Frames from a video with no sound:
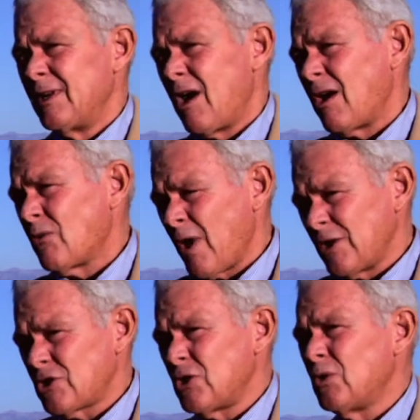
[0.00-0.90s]
our
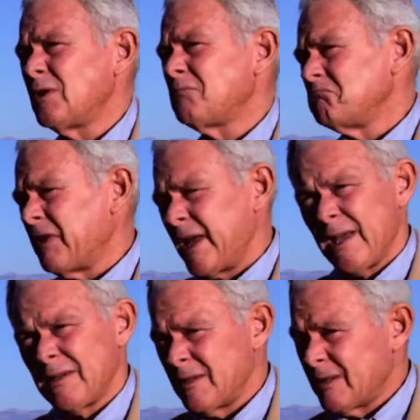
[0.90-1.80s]
rights to it,
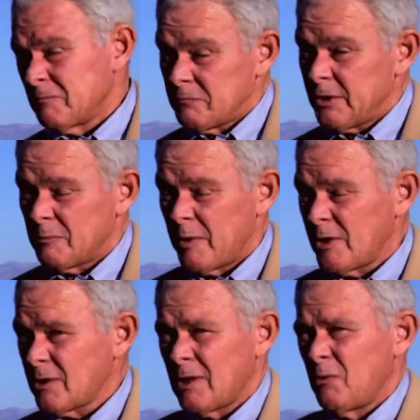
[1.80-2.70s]
and
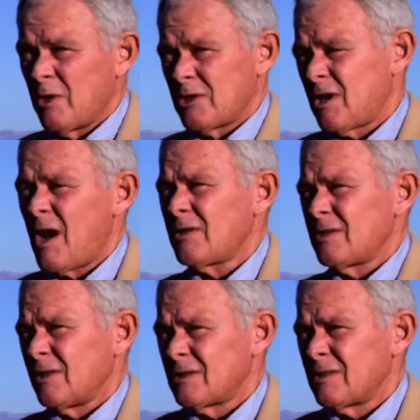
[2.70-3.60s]
basically what it's
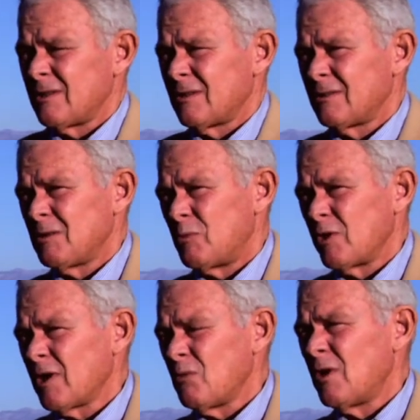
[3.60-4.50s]
costing us to bring
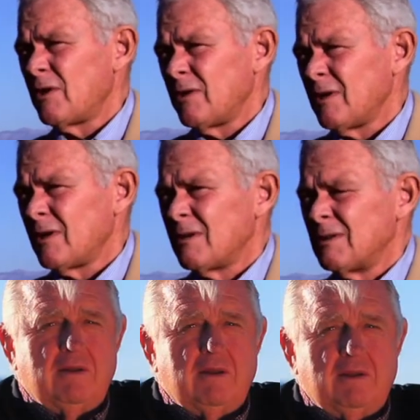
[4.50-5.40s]
that water into here.
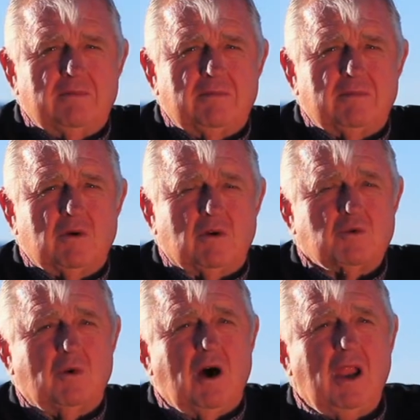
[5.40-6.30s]
Of course,
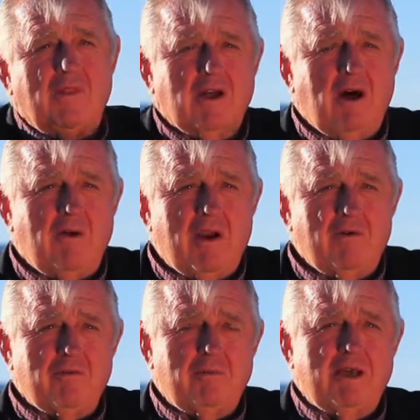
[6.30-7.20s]
we're all in the Colorado
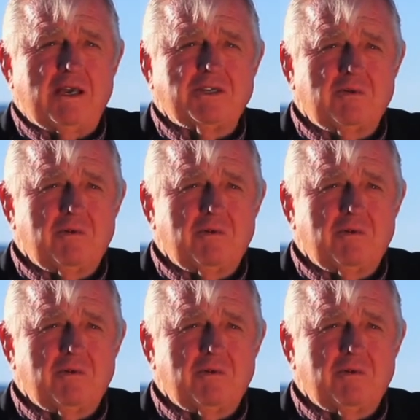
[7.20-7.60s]
River Basin.